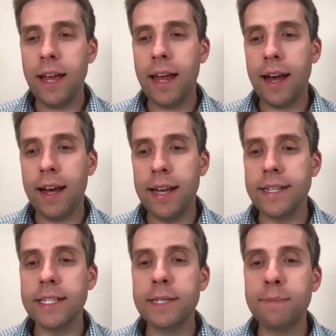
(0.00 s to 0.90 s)
Uh, is
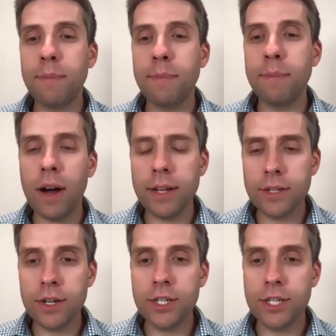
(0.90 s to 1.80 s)
it
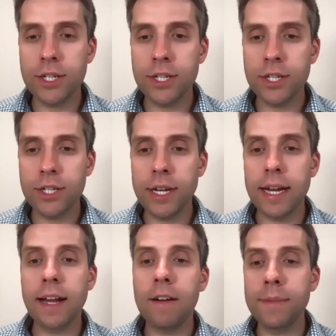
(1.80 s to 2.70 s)
sponsors? Do you
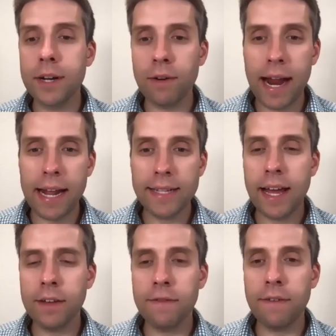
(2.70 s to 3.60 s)
get government grants?
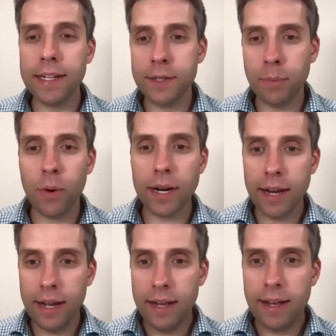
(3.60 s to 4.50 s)
How do you find
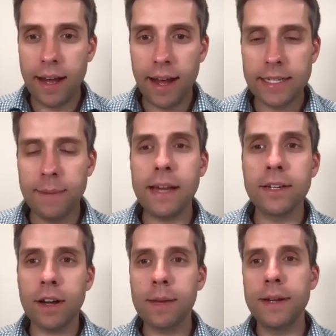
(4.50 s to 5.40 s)
support uh, to make a
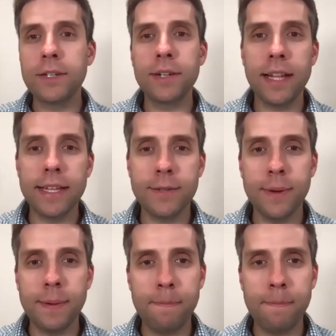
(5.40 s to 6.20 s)
documentary like this one?